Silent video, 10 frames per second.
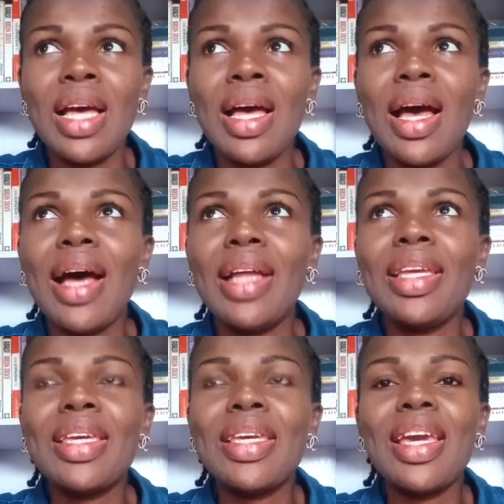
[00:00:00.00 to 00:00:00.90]
And
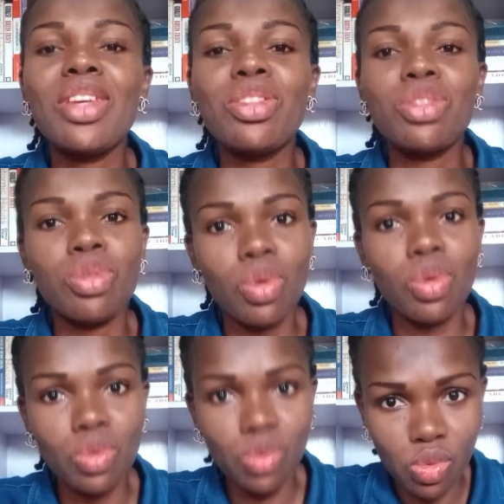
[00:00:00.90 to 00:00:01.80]
in case you
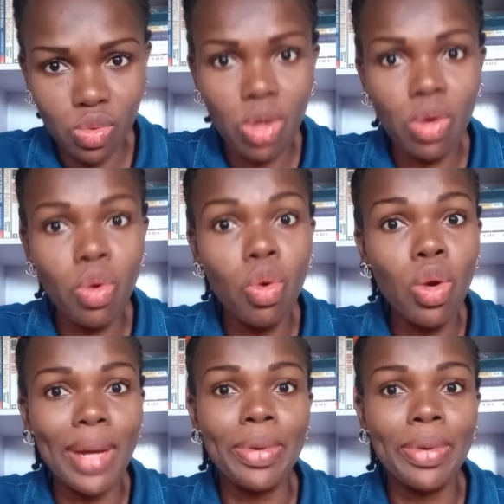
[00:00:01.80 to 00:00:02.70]
don't know what whole
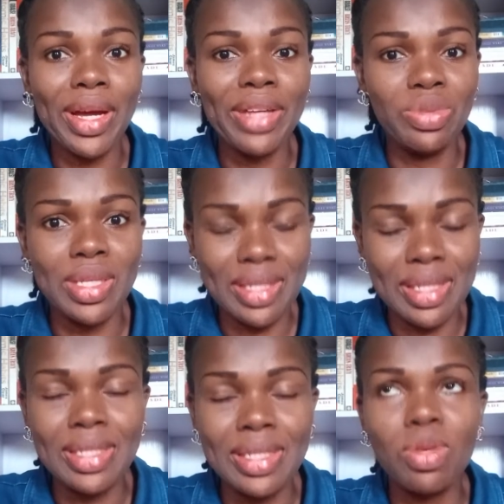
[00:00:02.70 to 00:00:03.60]
carbohydrates
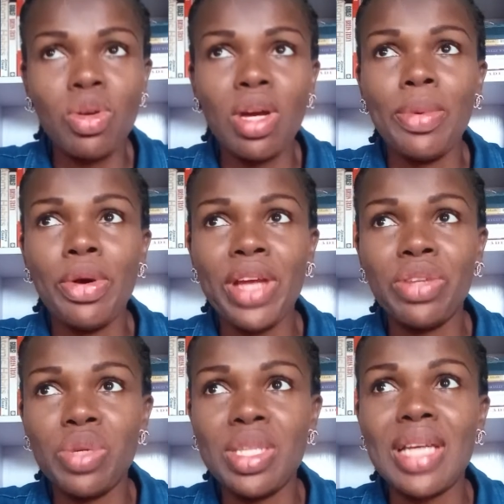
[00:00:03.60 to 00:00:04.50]
is, whole
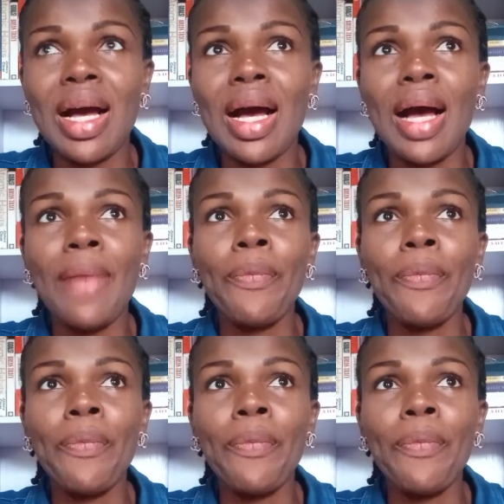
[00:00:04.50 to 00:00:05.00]
carbohydrates are